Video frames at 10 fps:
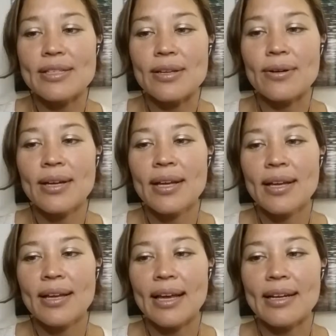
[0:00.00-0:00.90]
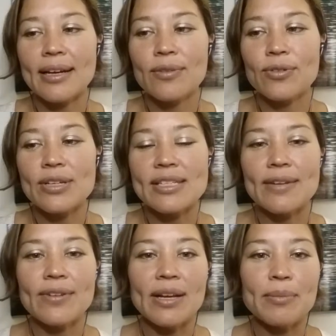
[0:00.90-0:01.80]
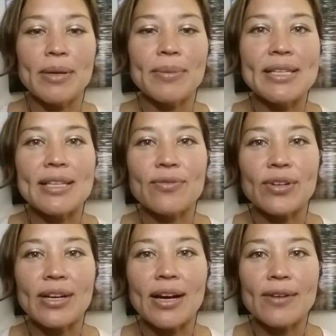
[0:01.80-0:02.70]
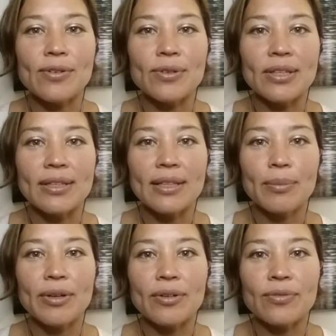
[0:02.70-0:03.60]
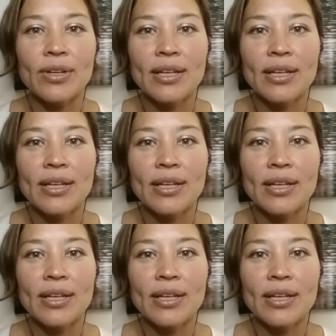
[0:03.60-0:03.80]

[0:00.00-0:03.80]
So at 9:47, I made myself a kava with a little bit of